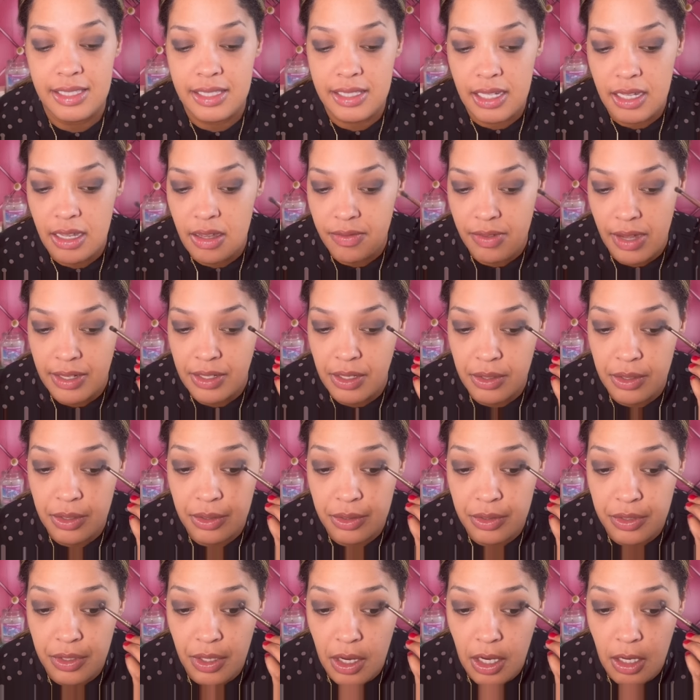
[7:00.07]
stuff, I know they're
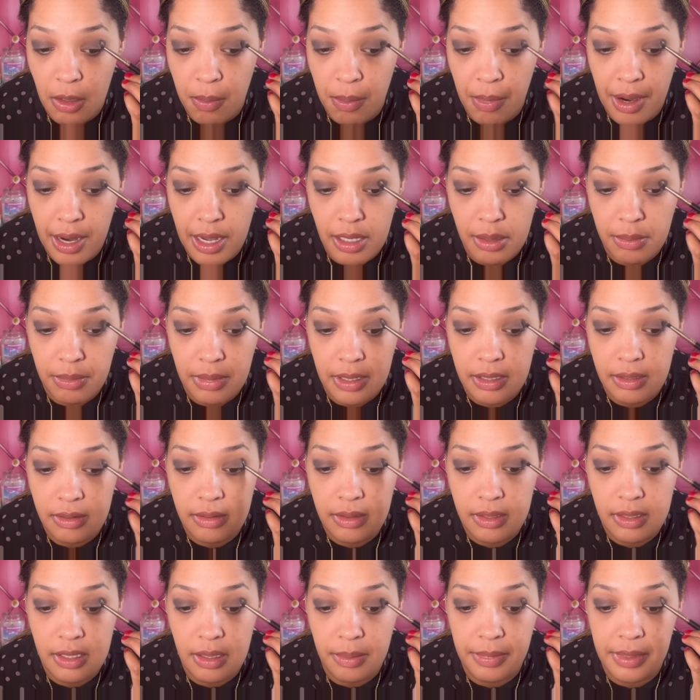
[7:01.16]
dark brown, but
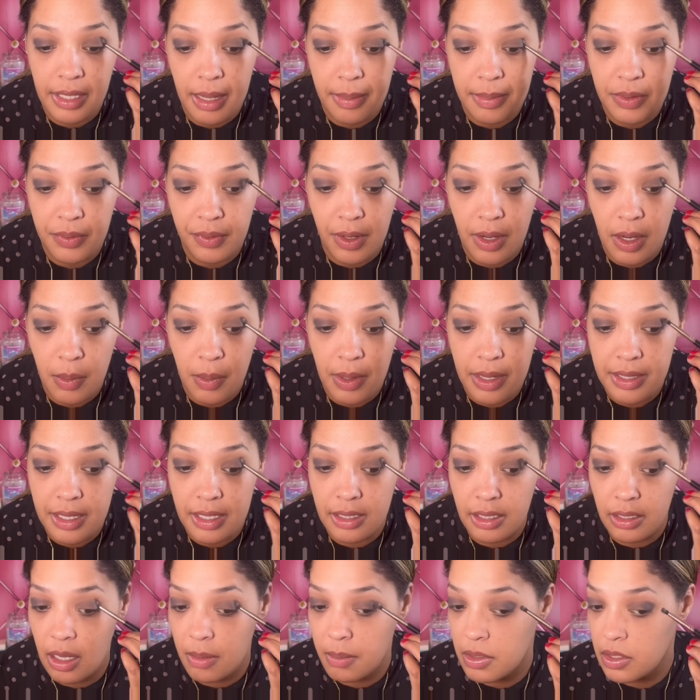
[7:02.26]
sometimes far away, they
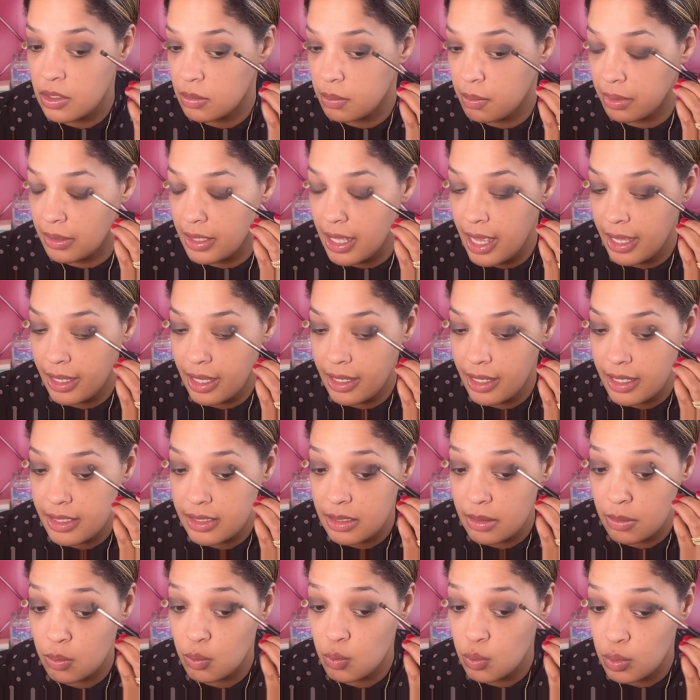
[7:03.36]
look almost black. I got
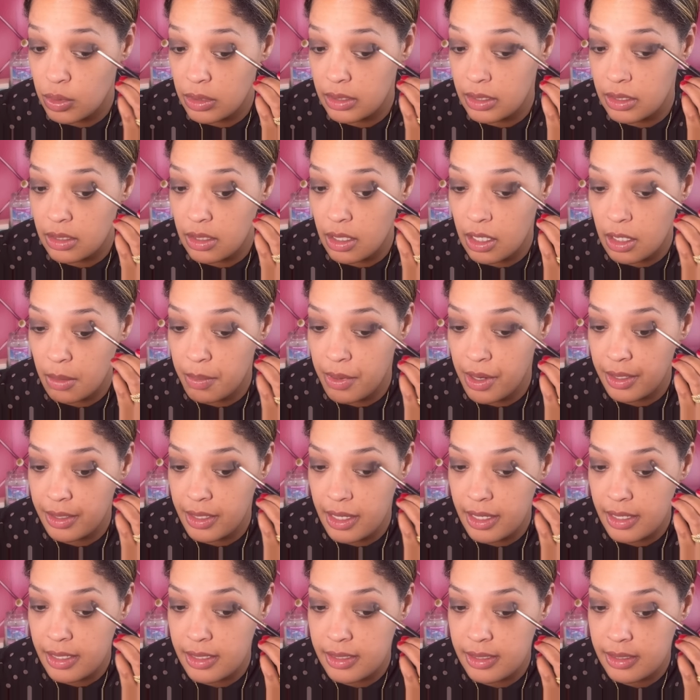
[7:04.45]
some really dark brown
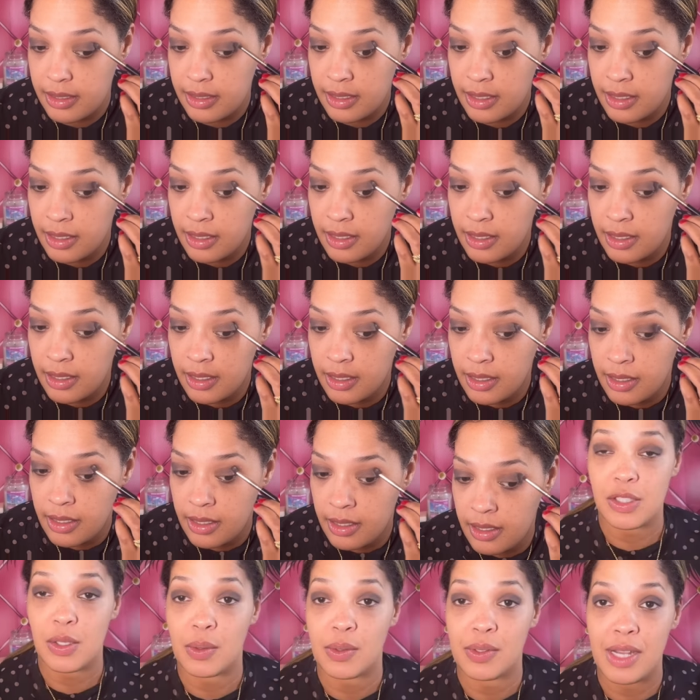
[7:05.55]
eyes.
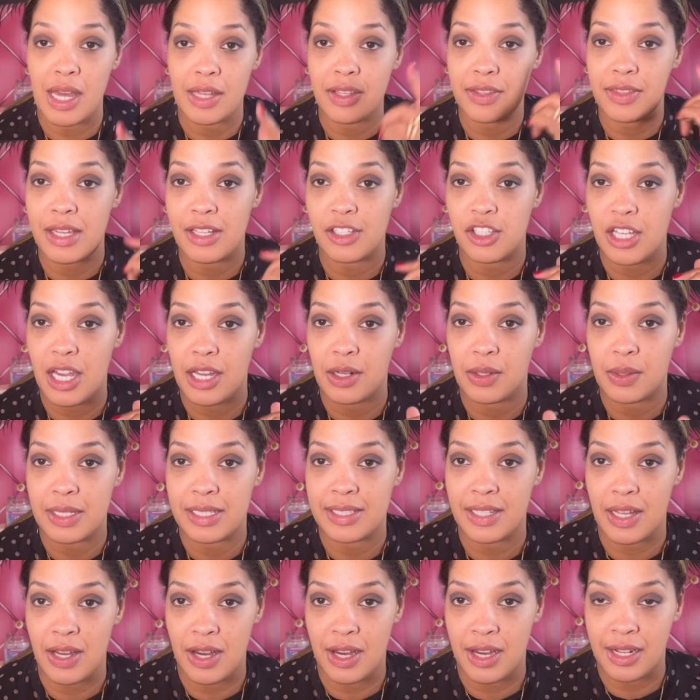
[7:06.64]
So now that that shadow is
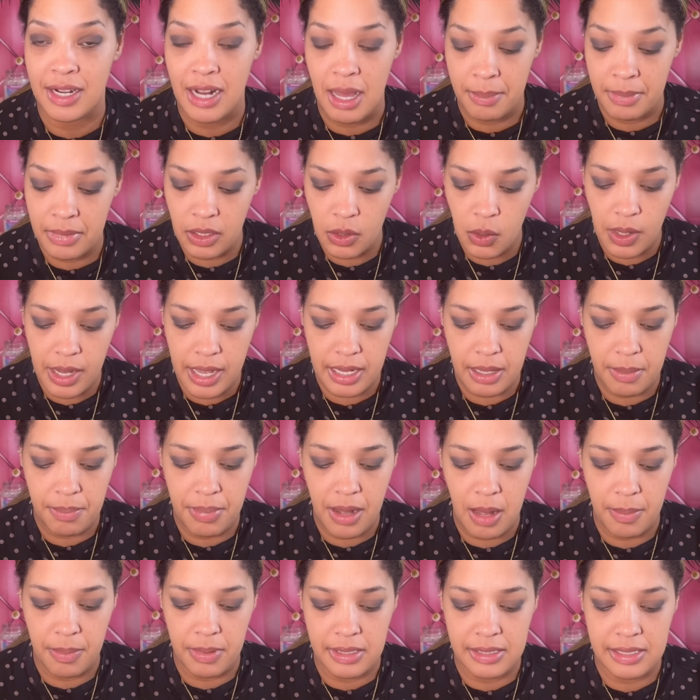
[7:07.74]
on, I'm gonna go ahead and
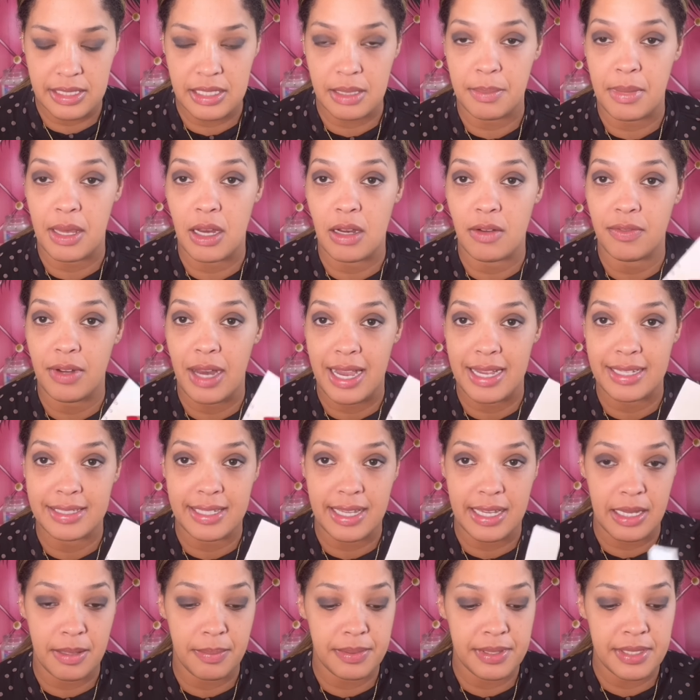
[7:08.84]
pop on some ELF eye
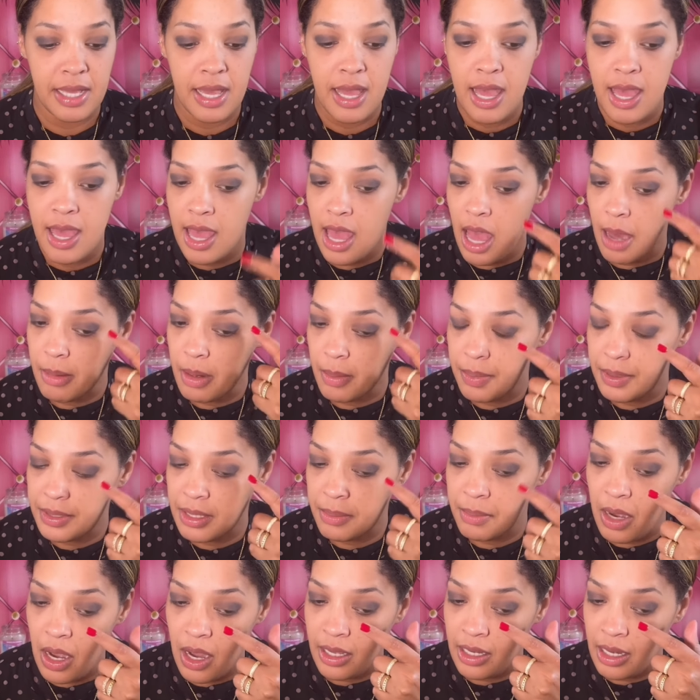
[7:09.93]
tapes. I'm gonna put them
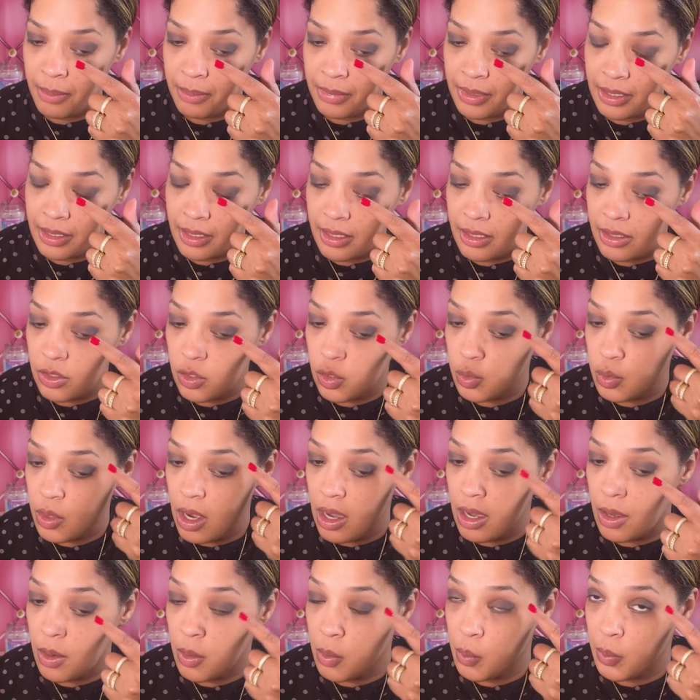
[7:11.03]
on, I'm gonna
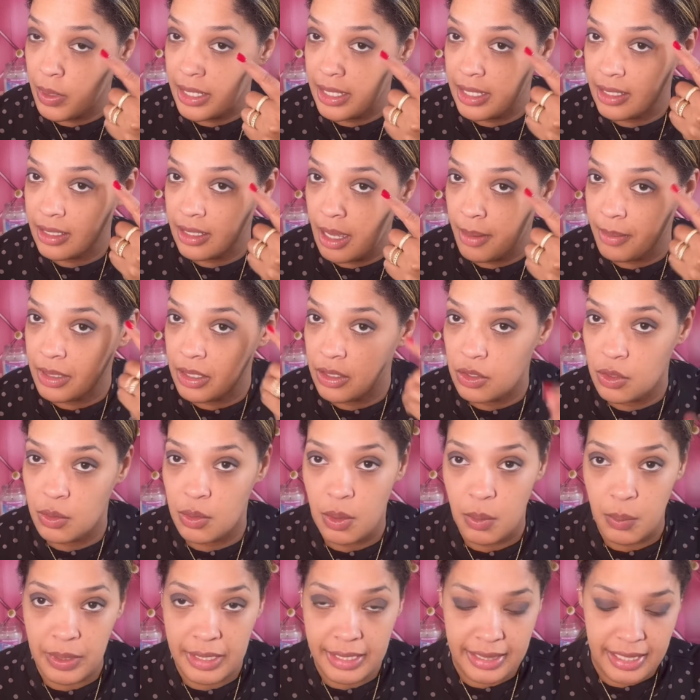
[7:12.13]
draw a wing. I'm gonna do a
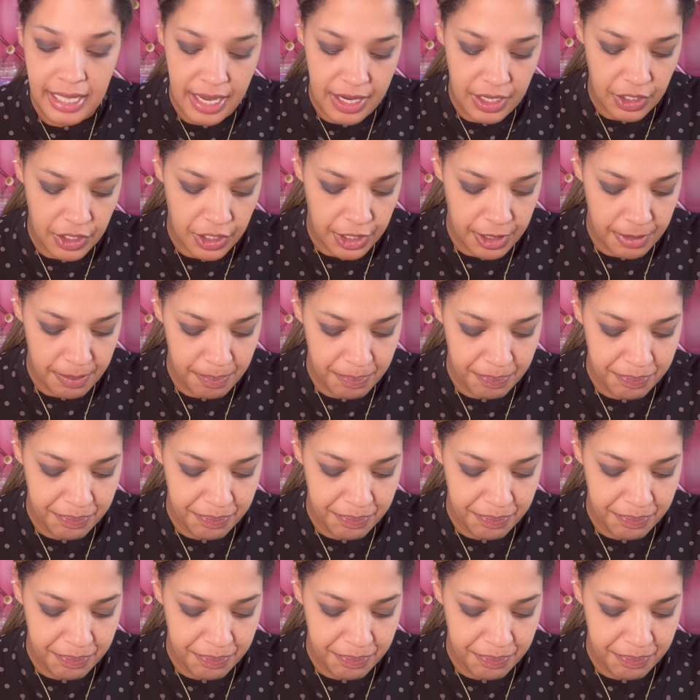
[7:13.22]
wing liner,